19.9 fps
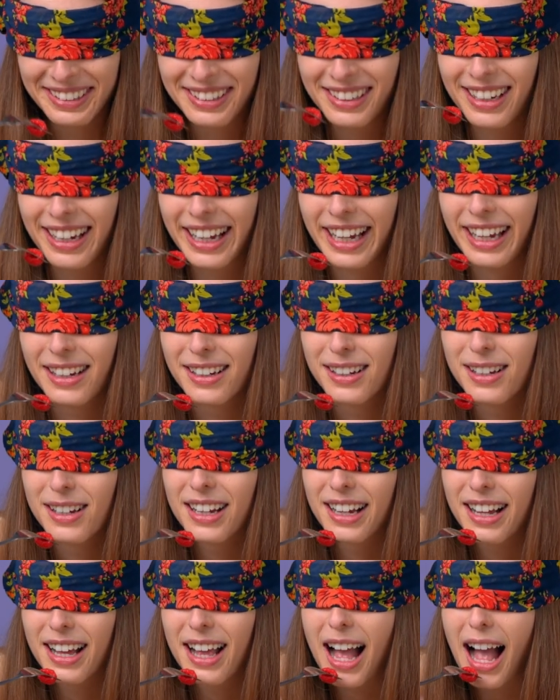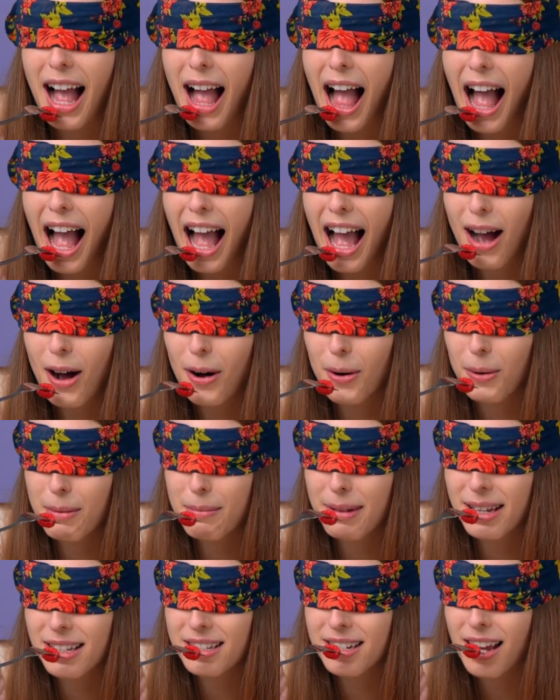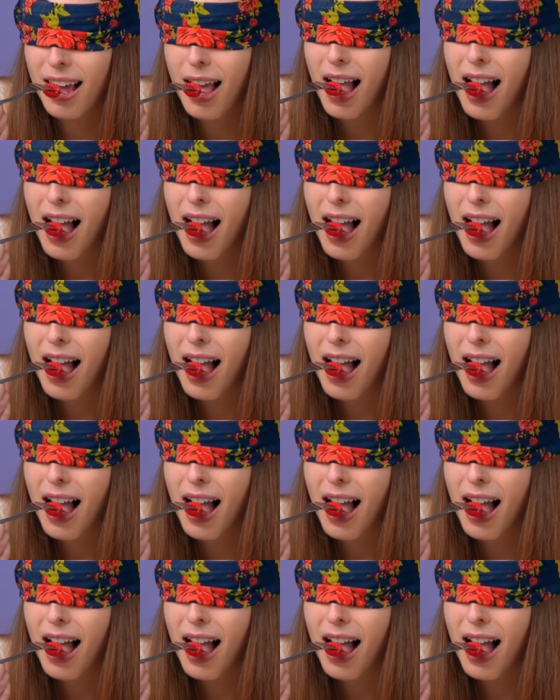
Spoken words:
Okay. Oh, I missed.